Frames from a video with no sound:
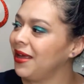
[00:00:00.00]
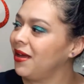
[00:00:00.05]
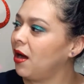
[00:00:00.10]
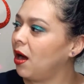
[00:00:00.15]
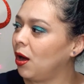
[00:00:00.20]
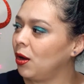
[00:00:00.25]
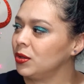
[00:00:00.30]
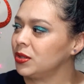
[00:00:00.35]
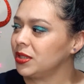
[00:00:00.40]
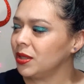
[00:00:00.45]

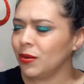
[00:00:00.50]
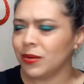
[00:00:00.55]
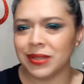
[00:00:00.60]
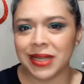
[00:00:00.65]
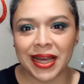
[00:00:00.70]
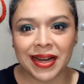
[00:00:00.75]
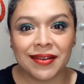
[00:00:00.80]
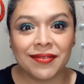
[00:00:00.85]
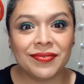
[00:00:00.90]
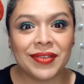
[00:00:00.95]
also a
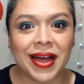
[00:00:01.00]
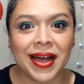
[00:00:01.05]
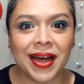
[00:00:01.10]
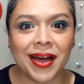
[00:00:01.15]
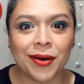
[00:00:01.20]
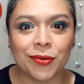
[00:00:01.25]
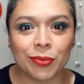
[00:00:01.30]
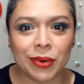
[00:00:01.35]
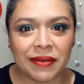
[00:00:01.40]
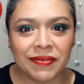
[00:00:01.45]
lot
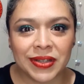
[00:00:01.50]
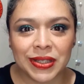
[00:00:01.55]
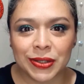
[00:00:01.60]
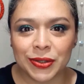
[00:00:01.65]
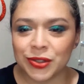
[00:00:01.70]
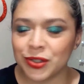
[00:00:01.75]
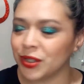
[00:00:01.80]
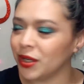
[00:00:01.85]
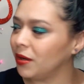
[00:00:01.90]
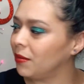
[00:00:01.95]
of
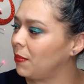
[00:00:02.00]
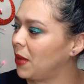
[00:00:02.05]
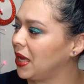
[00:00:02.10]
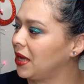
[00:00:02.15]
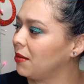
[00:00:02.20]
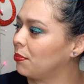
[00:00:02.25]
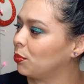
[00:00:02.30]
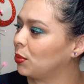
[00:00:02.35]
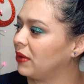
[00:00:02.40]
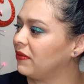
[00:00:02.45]
Revolution,
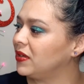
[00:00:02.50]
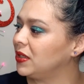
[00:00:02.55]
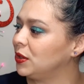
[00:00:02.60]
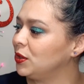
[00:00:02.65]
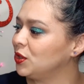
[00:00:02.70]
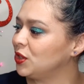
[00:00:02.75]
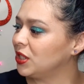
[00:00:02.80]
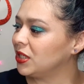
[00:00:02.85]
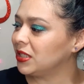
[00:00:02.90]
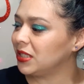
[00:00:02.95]
Makeup
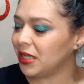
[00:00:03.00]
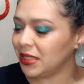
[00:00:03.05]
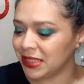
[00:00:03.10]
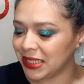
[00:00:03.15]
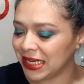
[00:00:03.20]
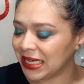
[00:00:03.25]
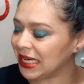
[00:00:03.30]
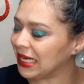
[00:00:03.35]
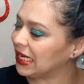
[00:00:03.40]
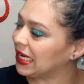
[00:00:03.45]
Revolution
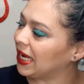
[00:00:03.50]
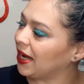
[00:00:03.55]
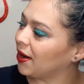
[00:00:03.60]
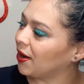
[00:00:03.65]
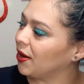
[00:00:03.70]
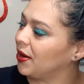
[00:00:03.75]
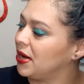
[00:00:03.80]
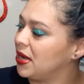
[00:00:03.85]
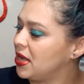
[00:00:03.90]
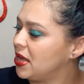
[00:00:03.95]
London in here.